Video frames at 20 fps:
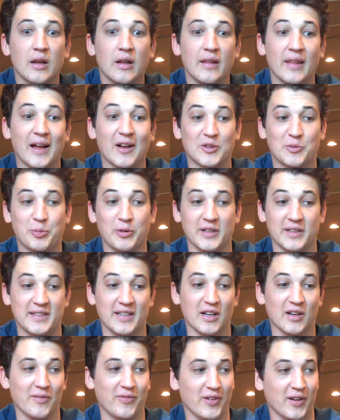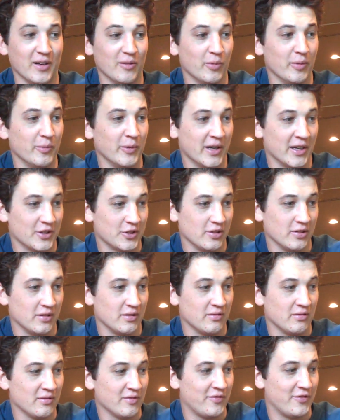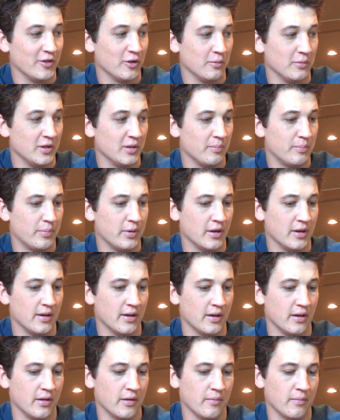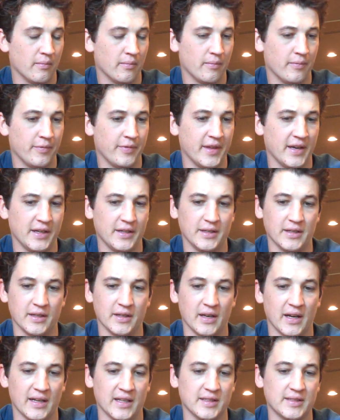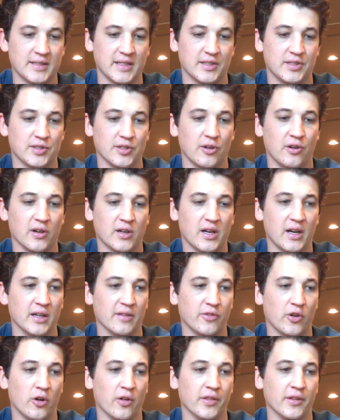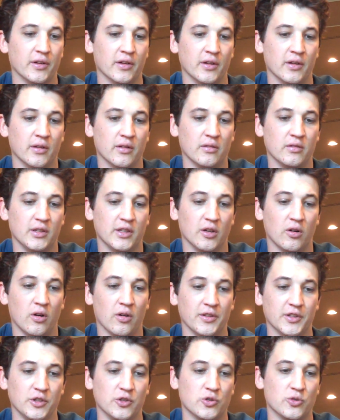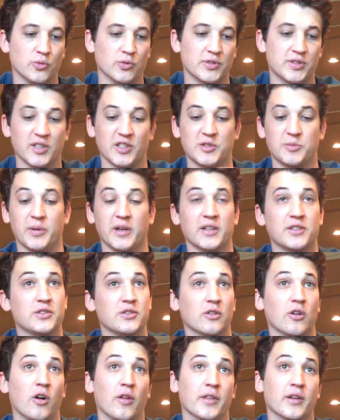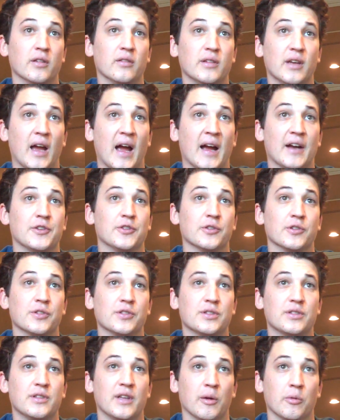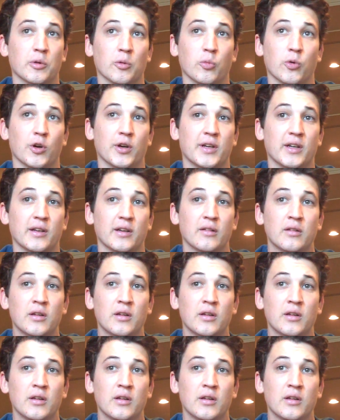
That was pretty terrifying when we actually filmed it, but they did. I guess they saw kind of all the usual suspects or all the actors that were working,